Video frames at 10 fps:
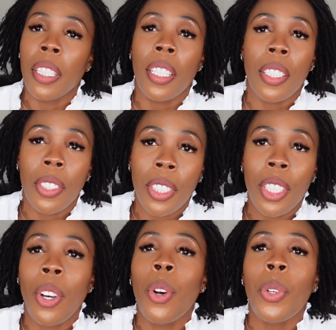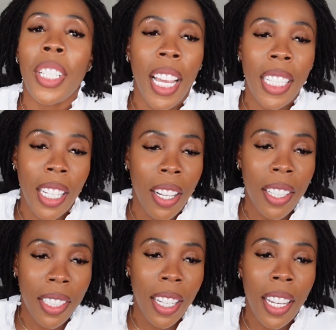He's the whole 9
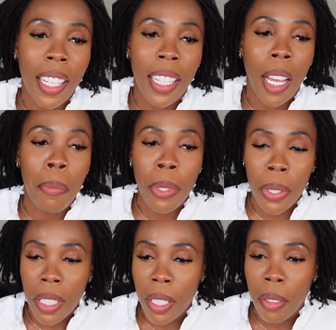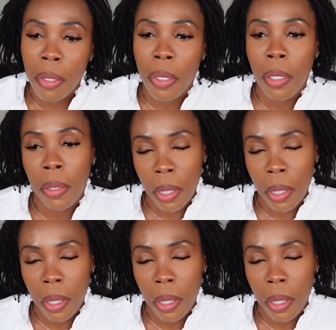yard, like abusive